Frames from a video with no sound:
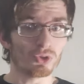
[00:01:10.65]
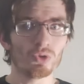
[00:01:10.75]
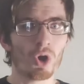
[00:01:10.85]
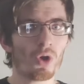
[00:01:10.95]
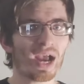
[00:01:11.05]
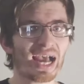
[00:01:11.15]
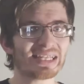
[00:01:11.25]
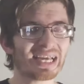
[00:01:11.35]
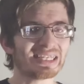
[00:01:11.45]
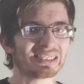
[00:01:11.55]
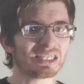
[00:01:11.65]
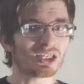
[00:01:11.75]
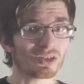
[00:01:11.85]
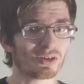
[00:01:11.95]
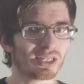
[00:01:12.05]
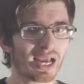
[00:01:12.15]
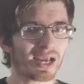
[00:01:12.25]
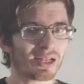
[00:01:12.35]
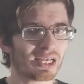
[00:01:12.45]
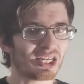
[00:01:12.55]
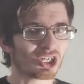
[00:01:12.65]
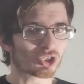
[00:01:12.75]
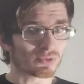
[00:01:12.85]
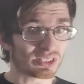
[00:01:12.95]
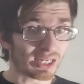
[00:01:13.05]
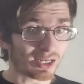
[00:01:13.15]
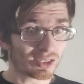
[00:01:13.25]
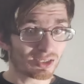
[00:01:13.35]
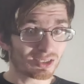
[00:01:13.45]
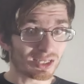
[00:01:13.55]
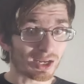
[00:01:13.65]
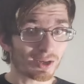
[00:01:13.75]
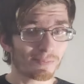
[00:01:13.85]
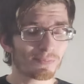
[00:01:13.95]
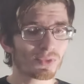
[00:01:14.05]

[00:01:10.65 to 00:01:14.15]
You all had that instinct, that initial sync.